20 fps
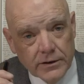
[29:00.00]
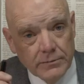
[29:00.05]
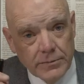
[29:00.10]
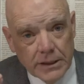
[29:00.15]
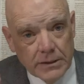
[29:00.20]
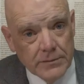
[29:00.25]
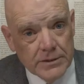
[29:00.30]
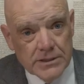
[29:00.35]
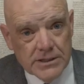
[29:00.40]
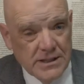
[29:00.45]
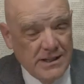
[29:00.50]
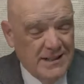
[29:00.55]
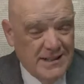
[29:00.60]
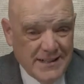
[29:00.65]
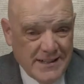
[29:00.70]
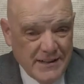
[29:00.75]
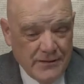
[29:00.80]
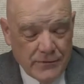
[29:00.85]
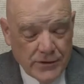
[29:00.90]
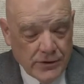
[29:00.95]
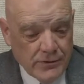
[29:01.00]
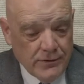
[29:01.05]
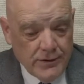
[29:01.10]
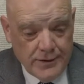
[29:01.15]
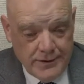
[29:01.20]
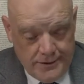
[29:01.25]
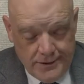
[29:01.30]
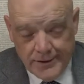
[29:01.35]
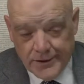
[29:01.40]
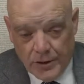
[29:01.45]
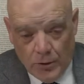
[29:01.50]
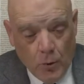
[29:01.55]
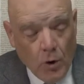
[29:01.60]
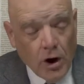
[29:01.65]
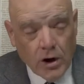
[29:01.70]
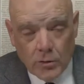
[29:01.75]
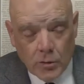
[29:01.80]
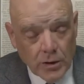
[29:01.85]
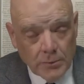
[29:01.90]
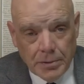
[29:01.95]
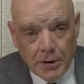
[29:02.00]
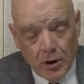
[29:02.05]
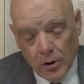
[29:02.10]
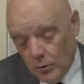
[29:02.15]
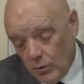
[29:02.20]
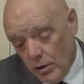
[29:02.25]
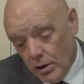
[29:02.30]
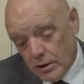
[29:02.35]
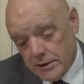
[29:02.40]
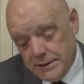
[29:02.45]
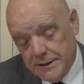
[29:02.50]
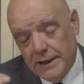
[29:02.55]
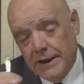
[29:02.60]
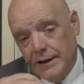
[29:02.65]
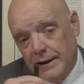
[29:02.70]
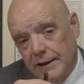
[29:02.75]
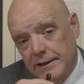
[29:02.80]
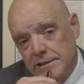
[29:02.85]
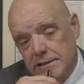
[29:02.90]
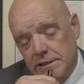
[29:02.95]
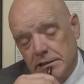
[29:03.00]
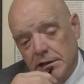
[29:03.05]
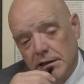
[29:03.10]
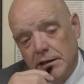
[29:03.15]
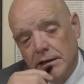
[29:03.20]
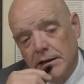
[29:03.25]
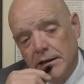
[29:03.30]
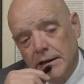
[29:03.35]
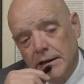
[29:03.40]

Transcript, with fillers: the bema seat. Even you know walk where Paul walked. Yeah, that's it.